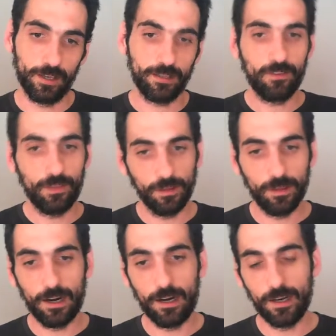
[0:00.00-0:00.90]
I think there
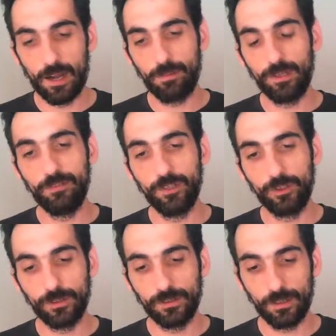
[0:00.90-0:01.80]
are a couple of
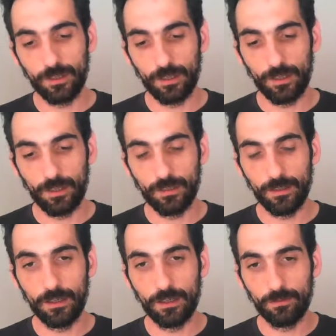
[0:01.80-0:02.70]
issues in
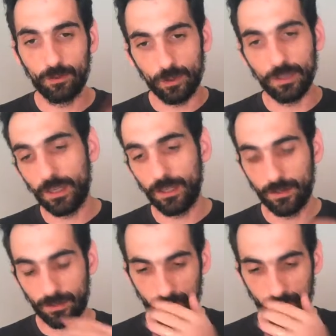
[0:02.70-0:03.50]
the Toolkit